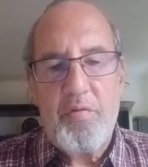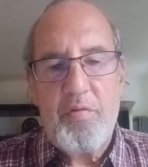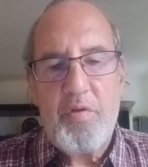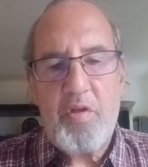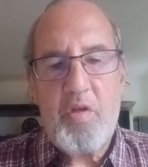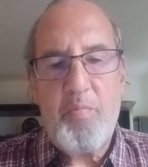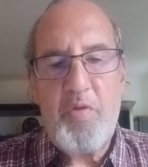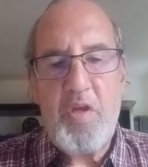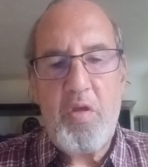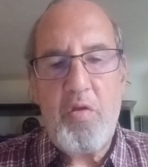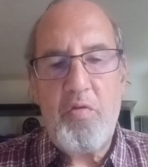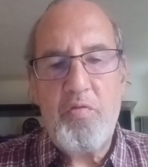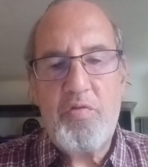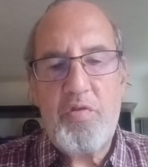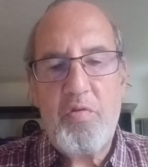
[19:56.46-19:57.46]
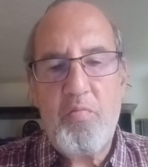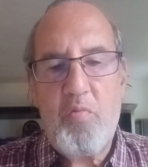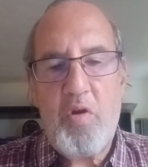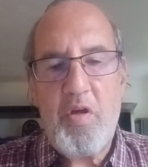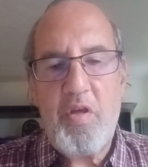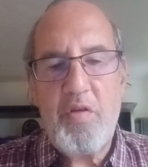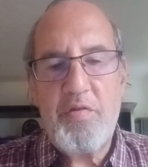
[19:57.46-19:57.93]
that can be used in
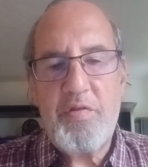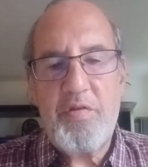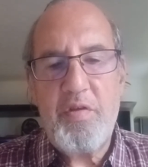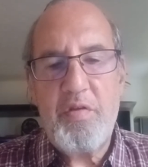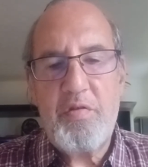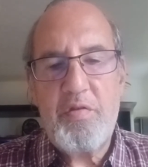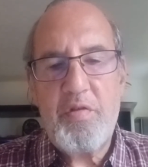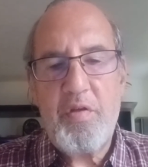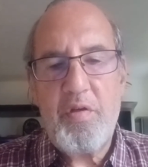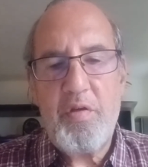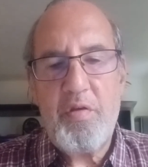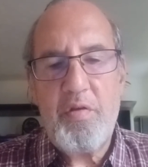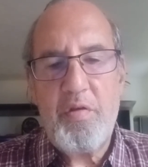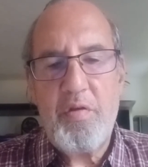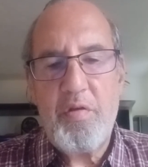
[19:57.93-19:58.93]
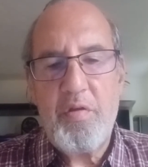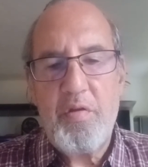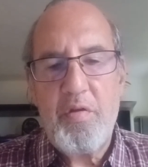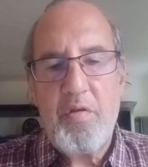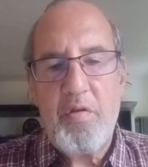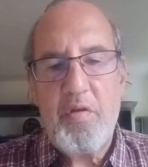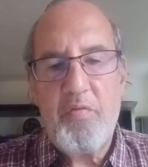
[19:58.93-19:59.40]
ways that,
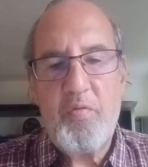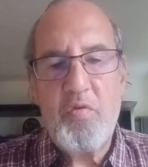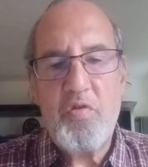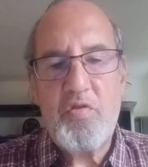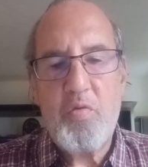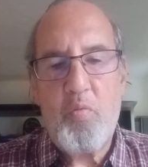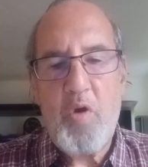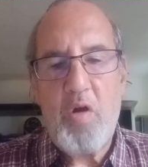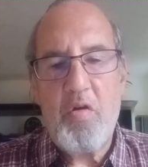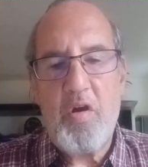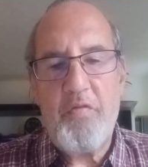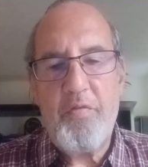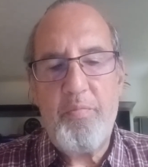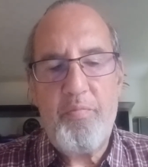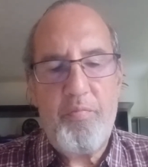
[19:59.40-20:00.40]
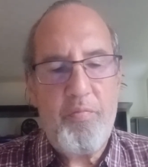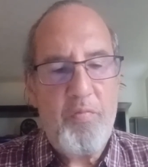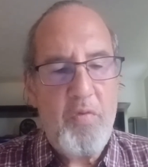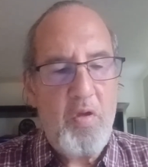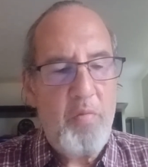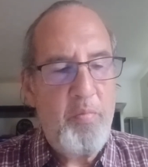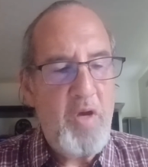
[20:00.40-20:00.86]
if we're just aware of them,
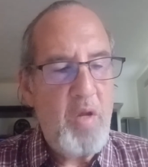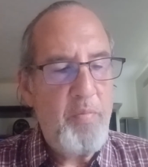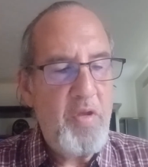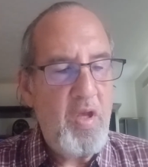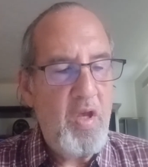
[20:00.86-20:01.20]
might be